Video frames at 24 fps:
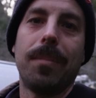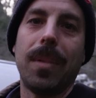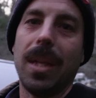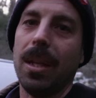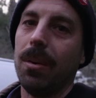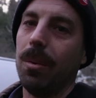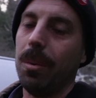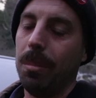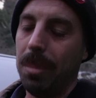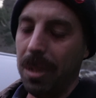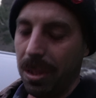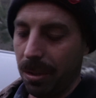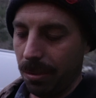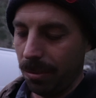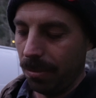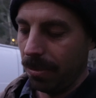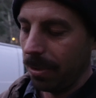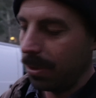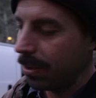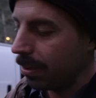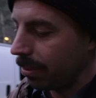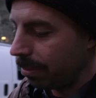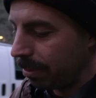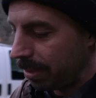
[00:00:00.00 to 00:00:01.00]
it would be a
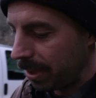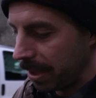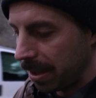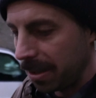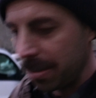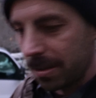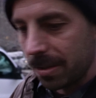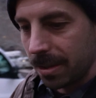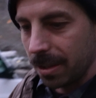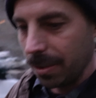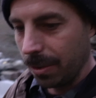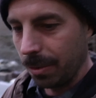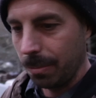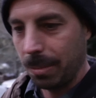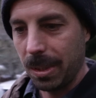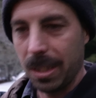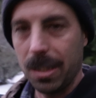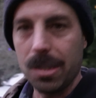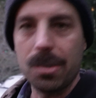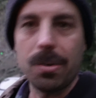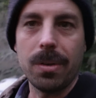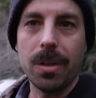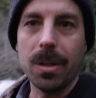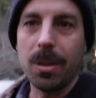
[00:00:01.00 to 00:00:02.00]
road beast, it would be
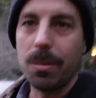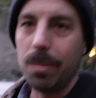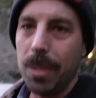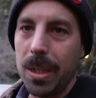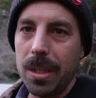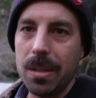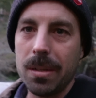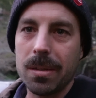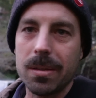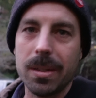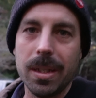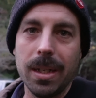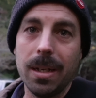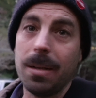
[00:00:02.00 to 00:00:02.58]
a trail beast,